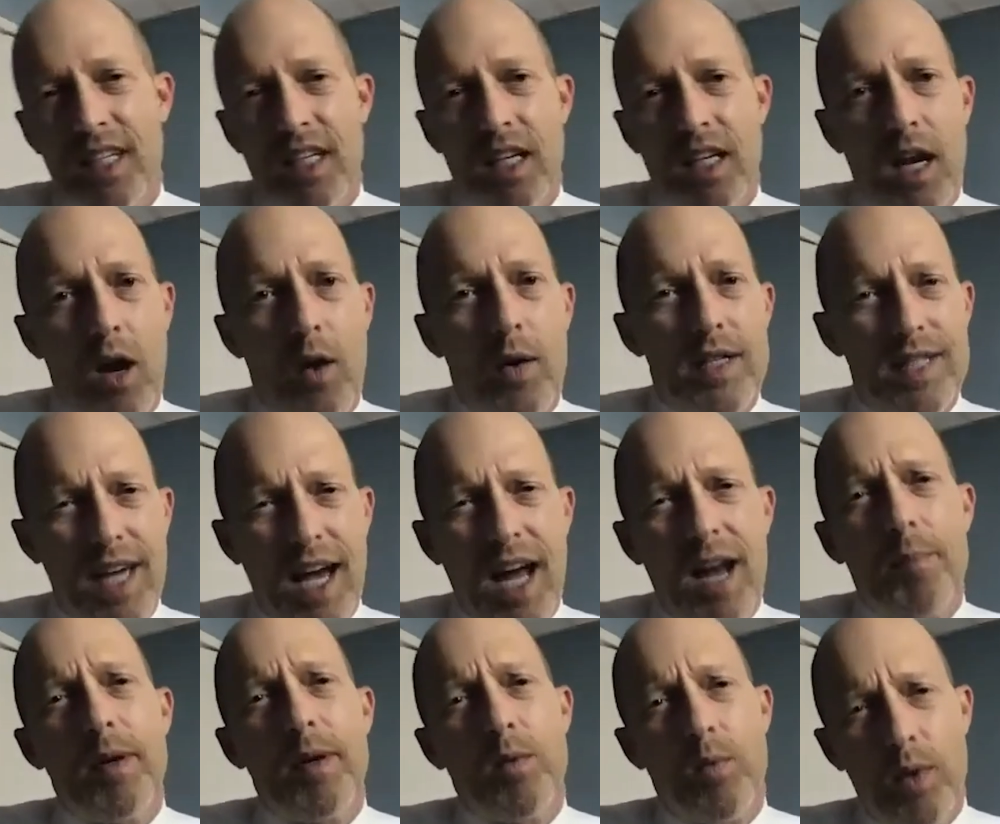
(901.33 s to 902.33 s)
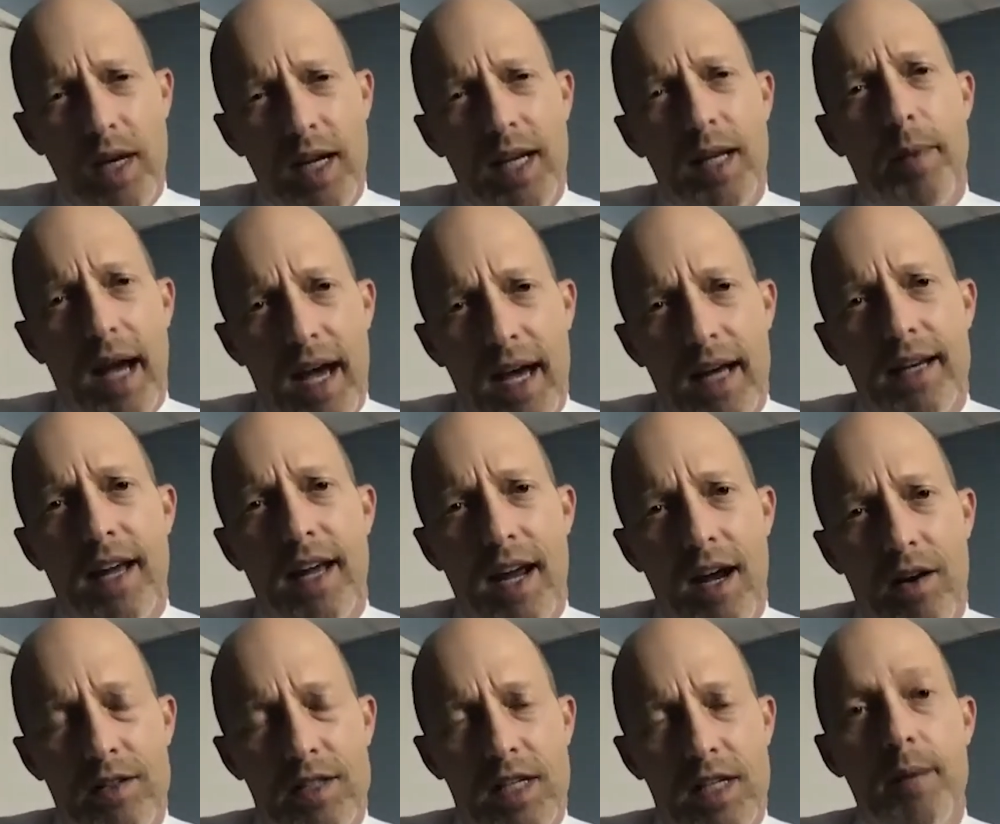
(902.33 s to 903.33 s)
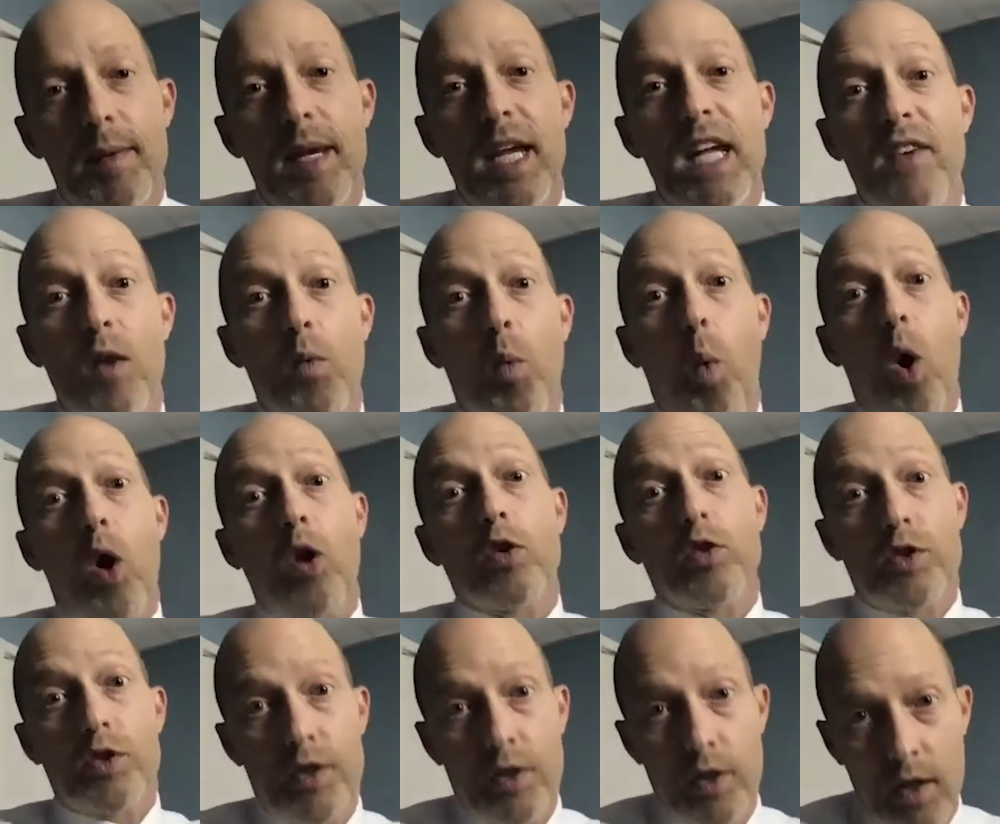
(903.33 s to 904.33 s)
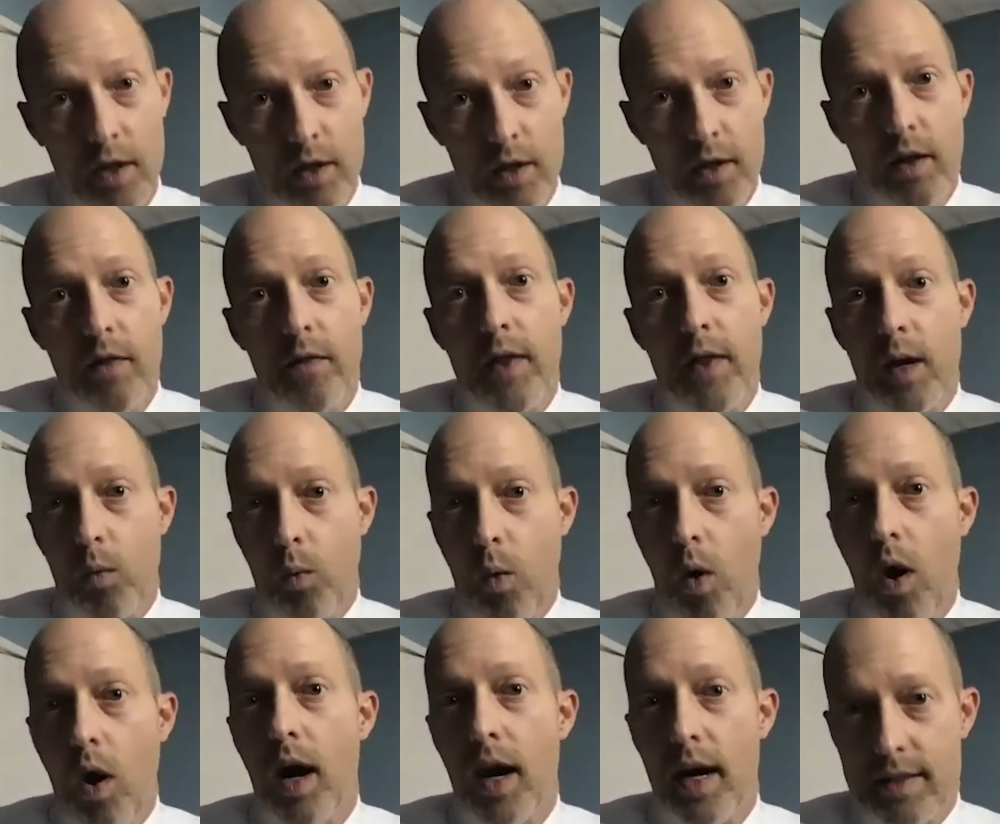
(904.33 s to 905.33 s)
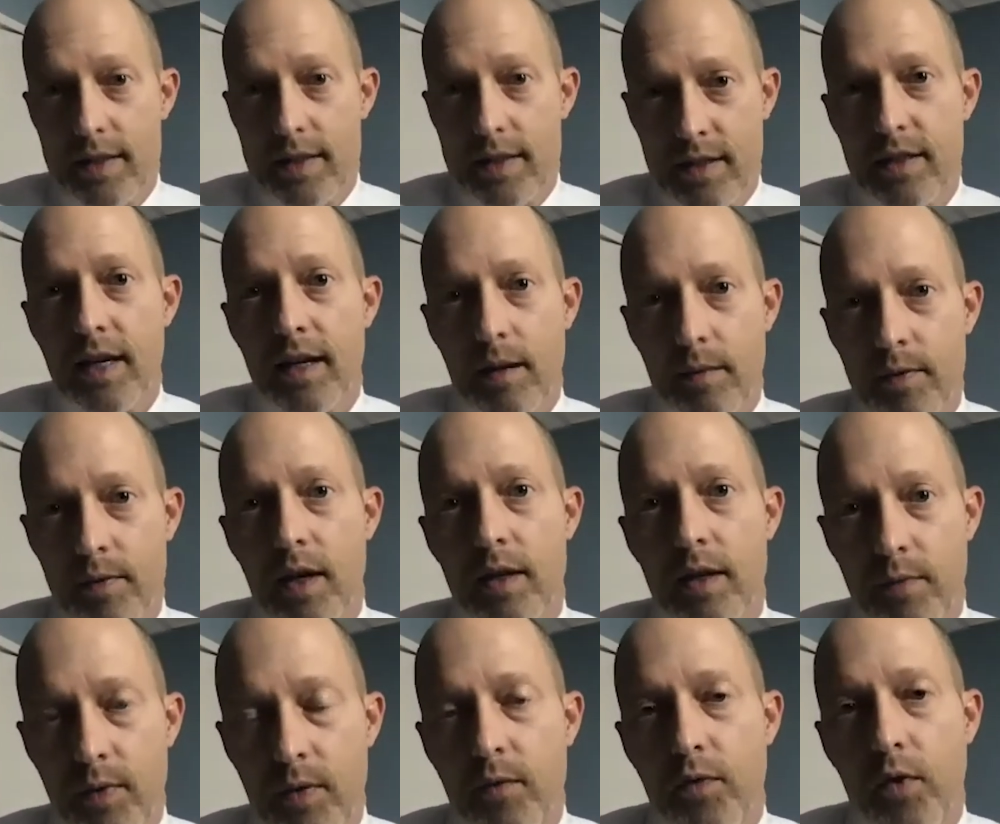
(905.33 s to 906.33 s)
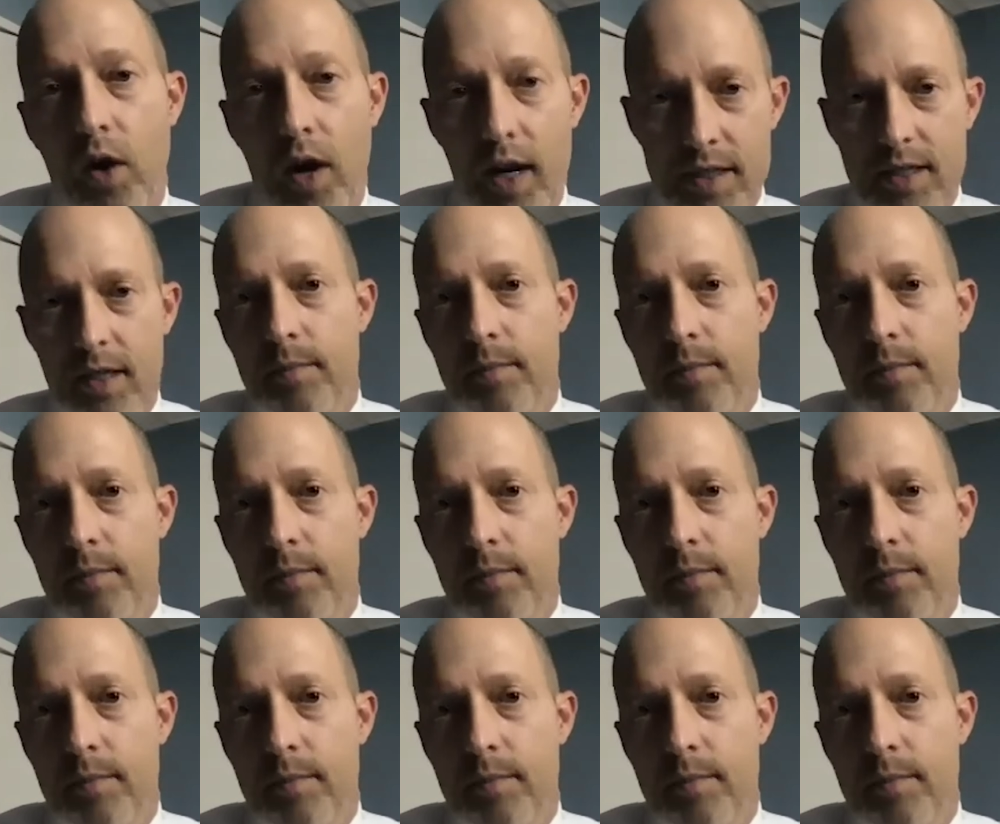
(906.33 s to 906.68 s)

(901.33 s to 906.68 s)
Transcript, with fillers: you know, it's got to be really bad now. It's got to be even worse." It than has, it was than than for us.